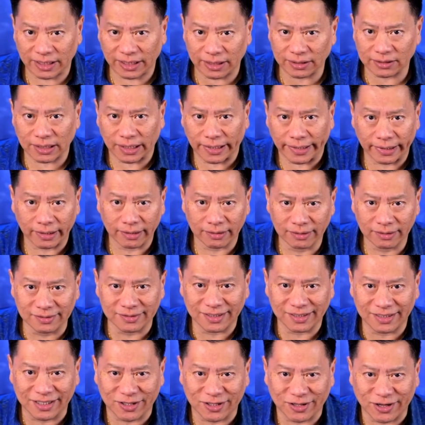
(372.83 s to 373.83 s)

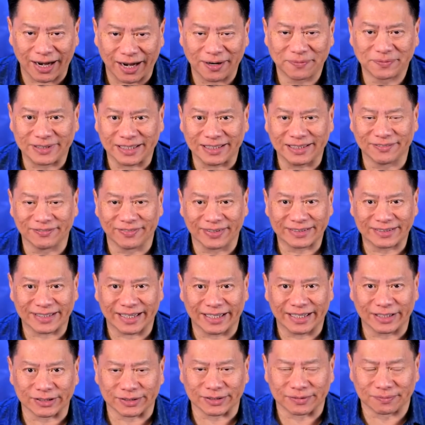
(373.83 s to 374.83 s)
CSI, crime scene
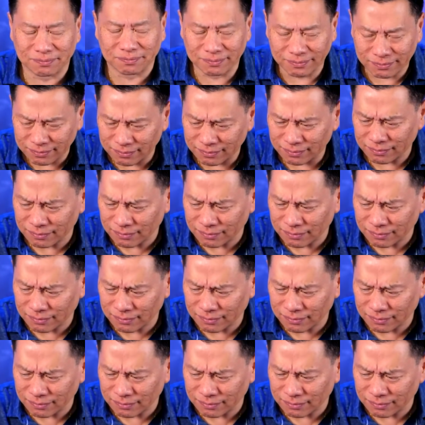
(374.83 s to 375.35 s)
investigation.